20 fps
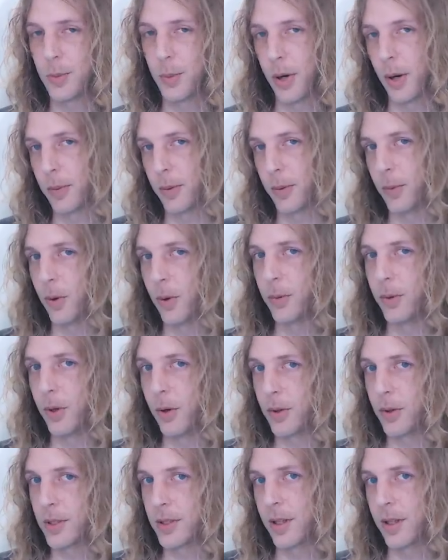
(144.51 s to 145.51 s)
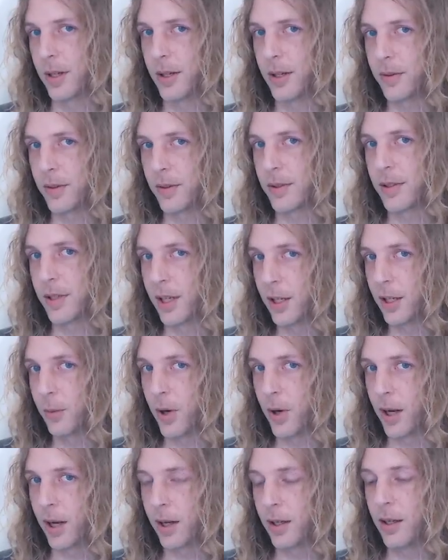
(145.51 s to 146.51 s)
you probably won't notice the difference
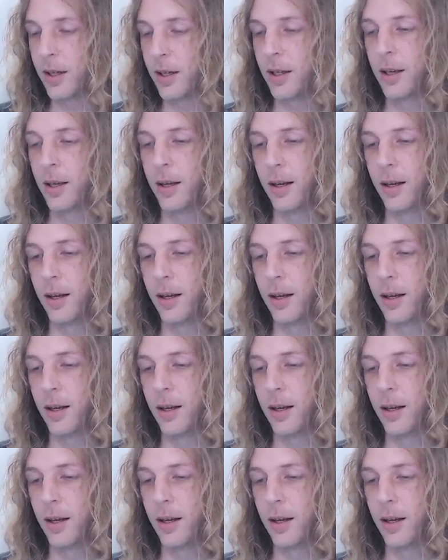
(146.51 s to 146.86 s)
anyway.